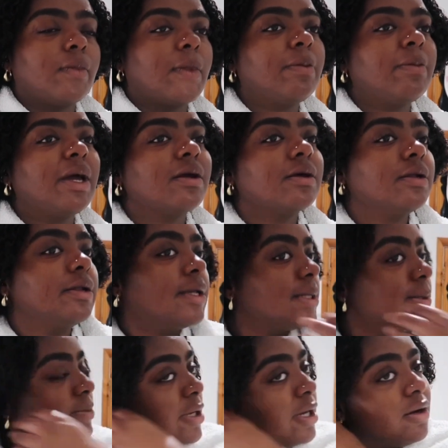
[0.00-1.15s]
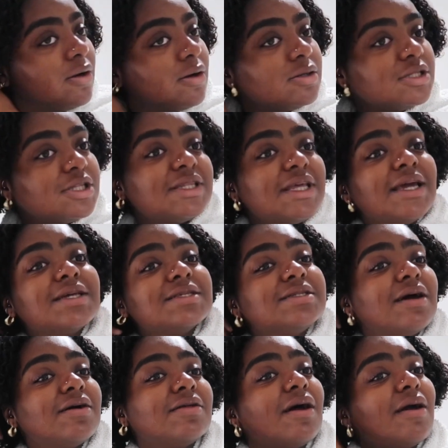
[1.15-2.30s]
Am I gonna leave my, oh, the thing is,
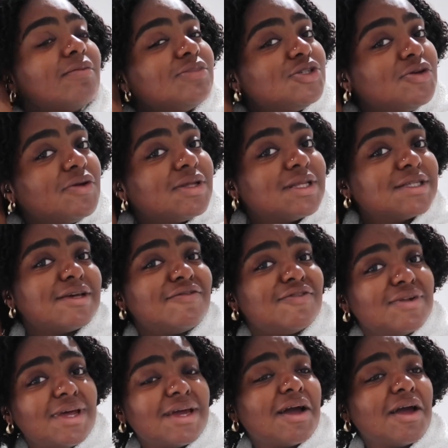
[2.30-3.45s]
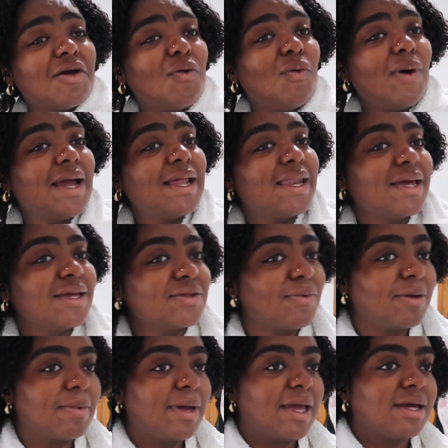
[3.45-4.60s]
now that I'm doing this, I feel like I quite like the
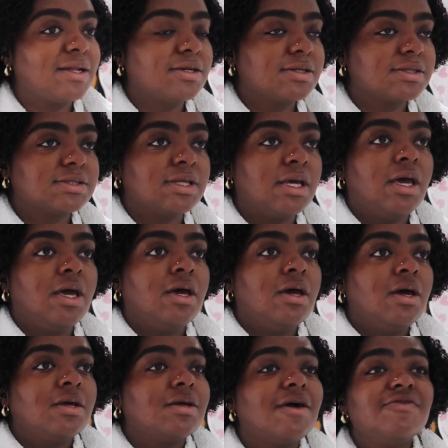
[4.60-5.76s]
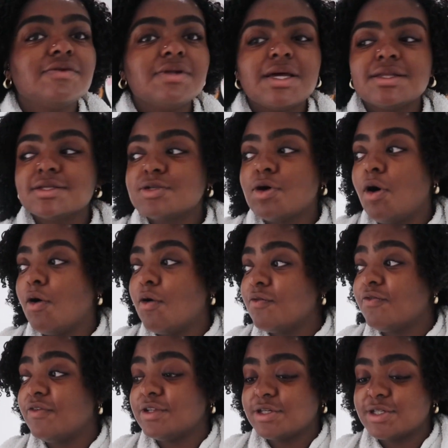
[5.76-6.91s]
way my hair looks. I feel like this whole
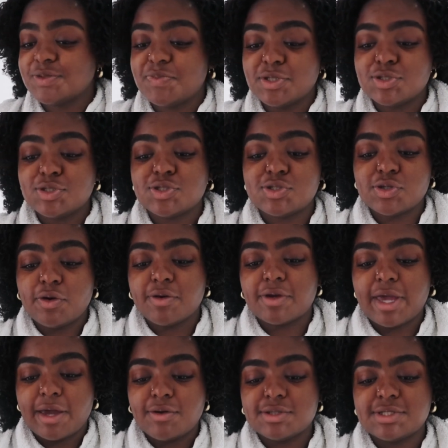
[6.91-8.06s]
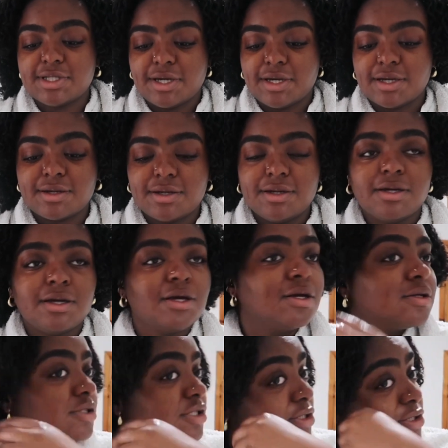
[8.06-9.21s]
video has been so chaotic,
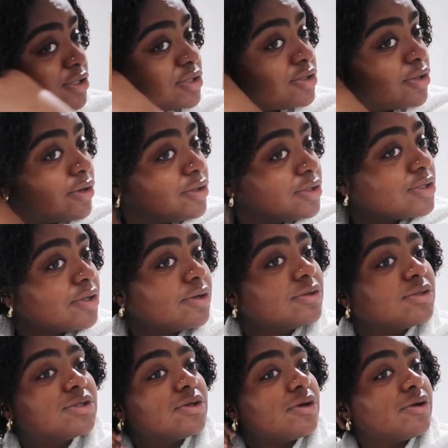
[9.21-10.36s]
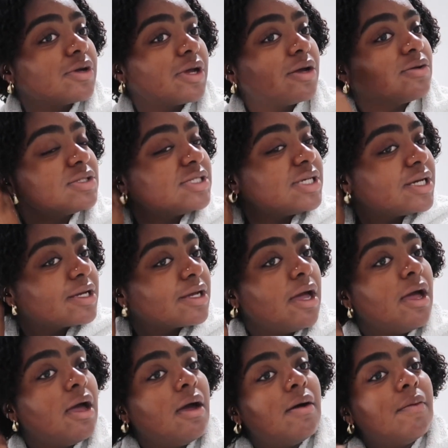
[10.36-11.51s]
just so chaotic.
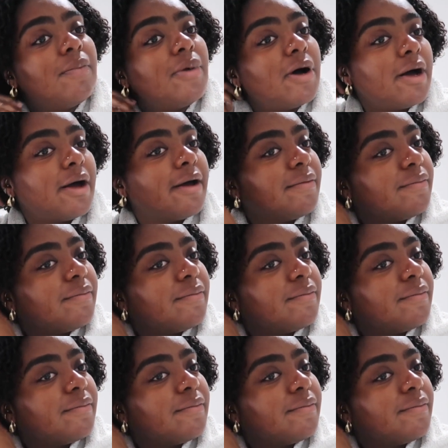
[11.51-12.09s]
But